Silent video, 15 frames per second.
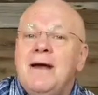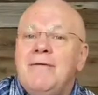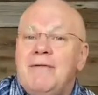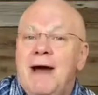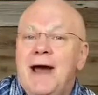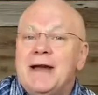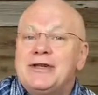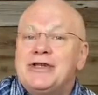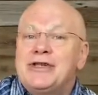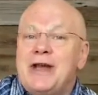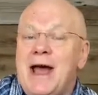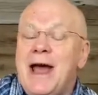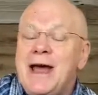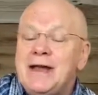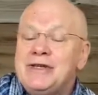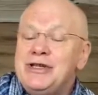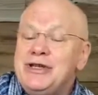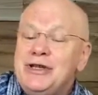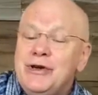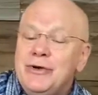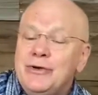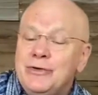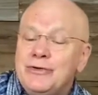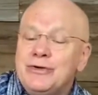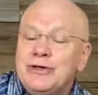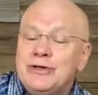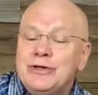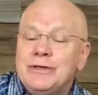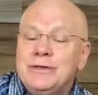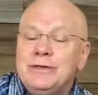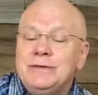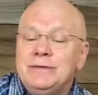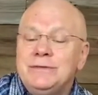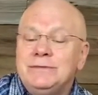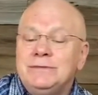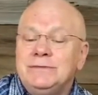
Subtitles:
vast as the ocean,